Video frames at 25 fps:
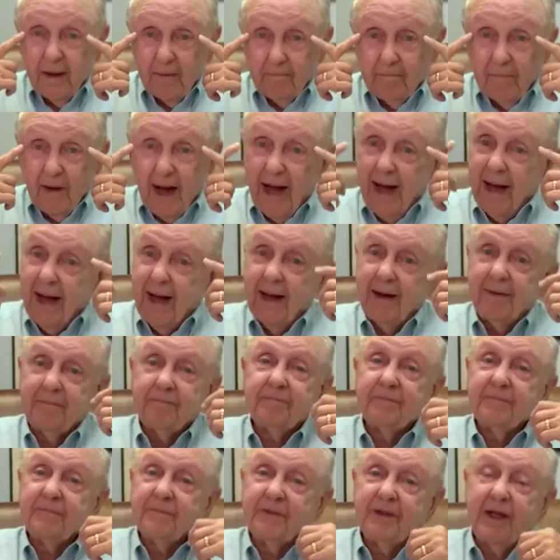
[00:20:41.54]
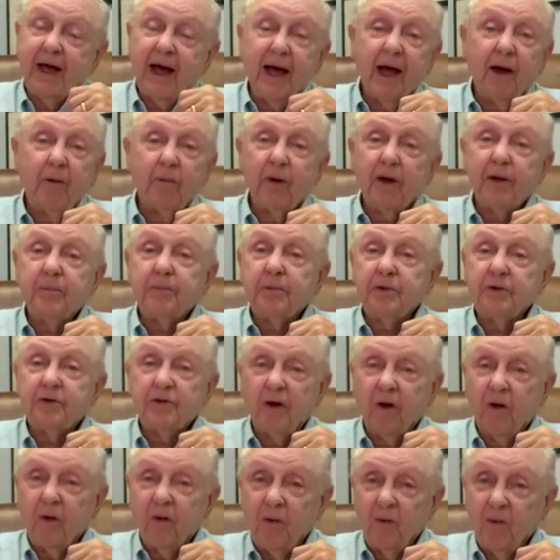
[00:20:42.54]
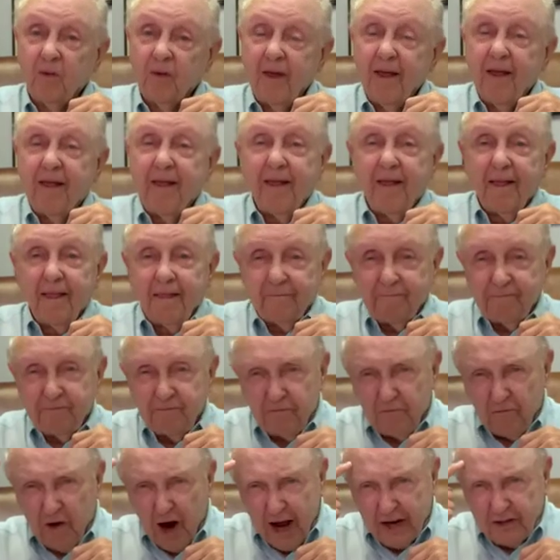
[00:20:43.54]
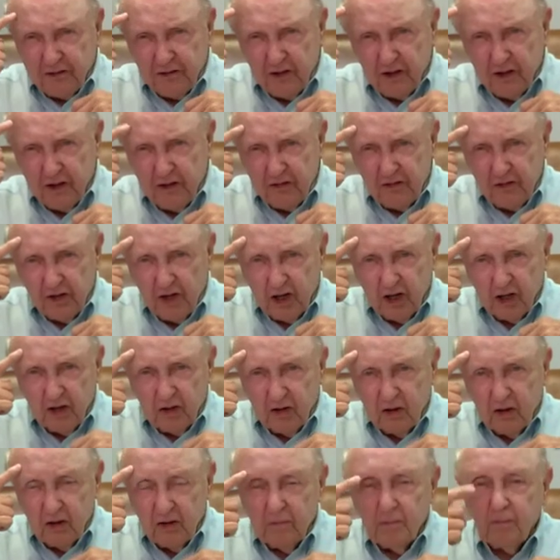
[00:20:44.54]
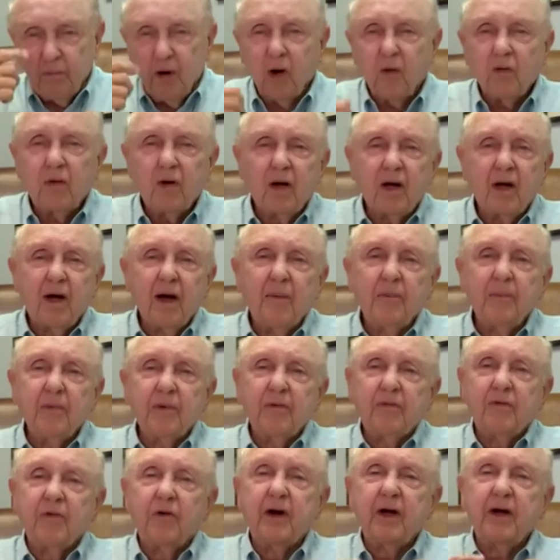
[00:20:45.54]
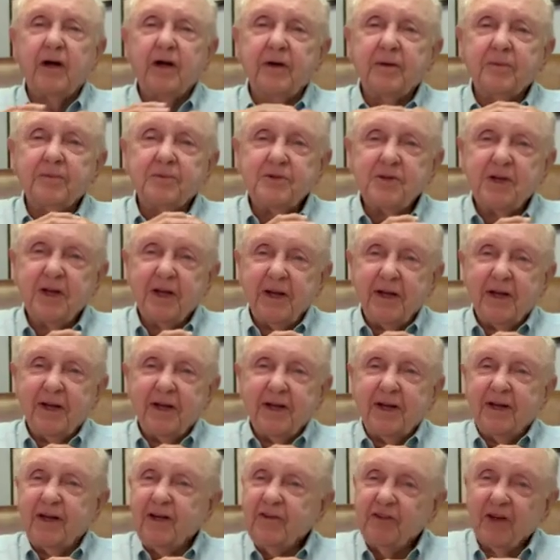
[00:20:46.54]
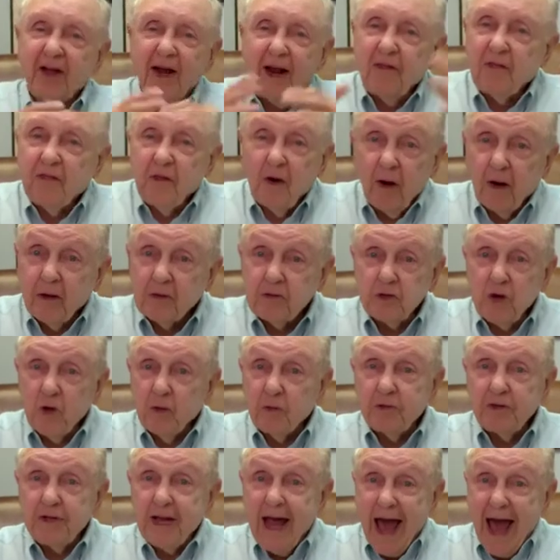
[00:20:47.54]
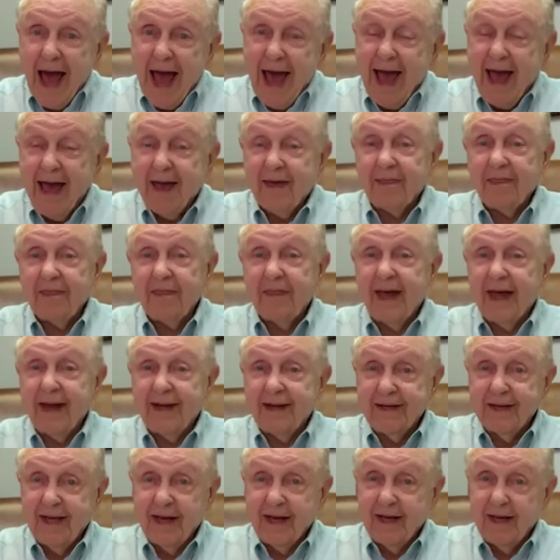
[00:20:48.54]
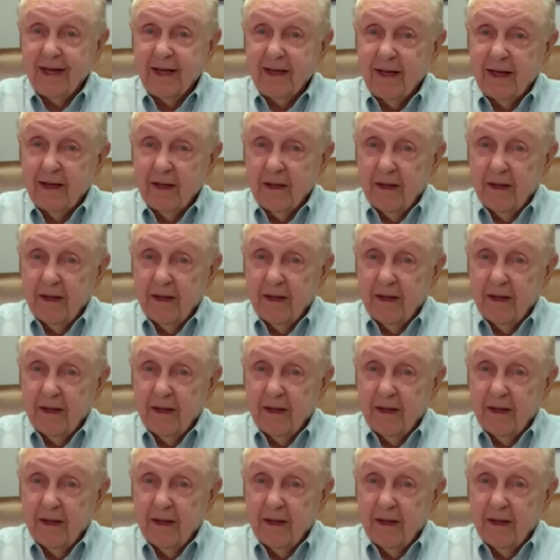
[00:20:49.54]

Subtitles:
by the highway patrol, fractured his skull, broke a couple of ribs. He said, "I thought I was going to die that day."